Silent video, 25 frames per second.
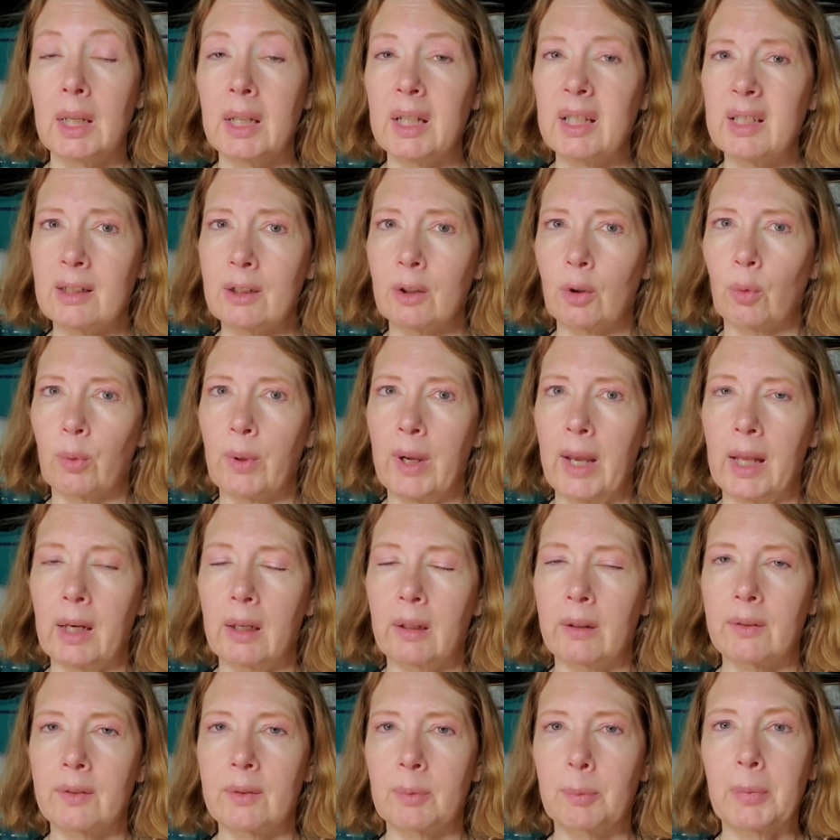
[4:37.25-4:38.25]
It still
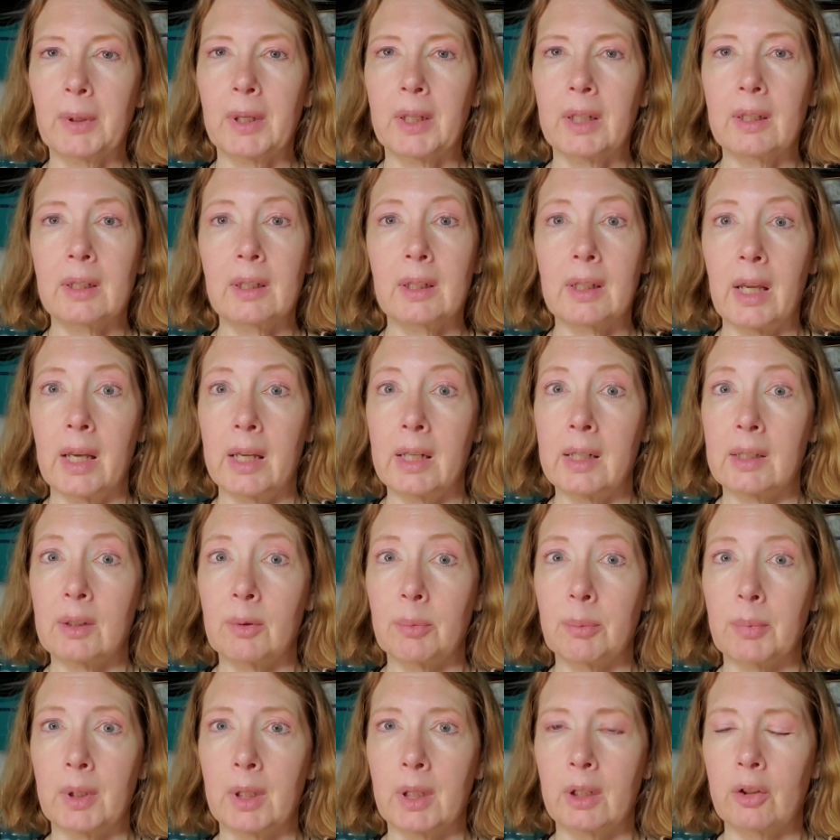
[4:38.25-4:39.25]
rattles, but not as
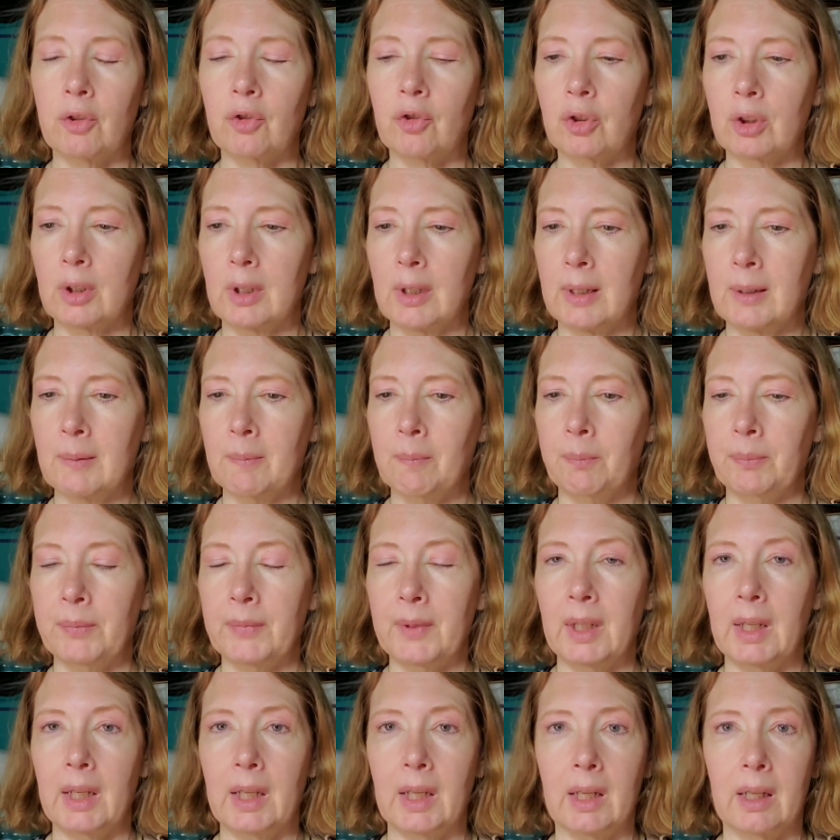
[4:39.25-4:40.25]
much.
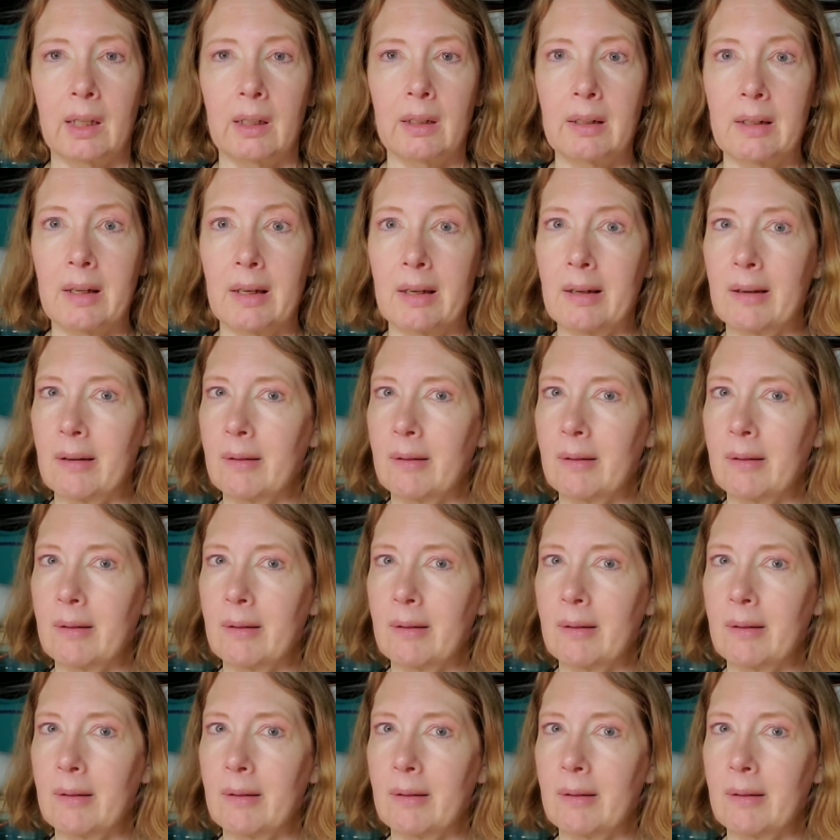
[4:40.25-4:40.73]
And